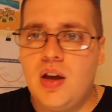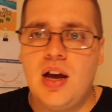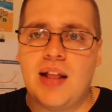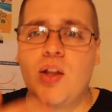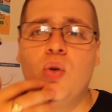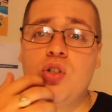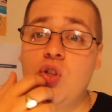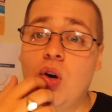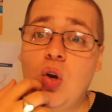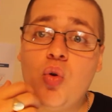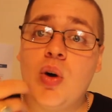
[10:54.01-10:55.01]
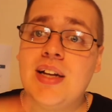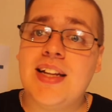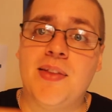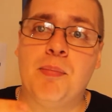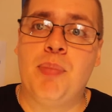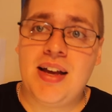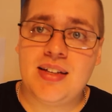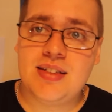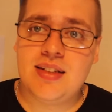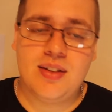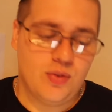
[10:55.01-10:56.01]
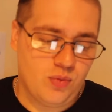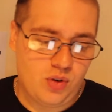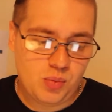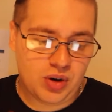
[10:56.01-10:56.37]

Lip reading: and then also I look what I did the best, right?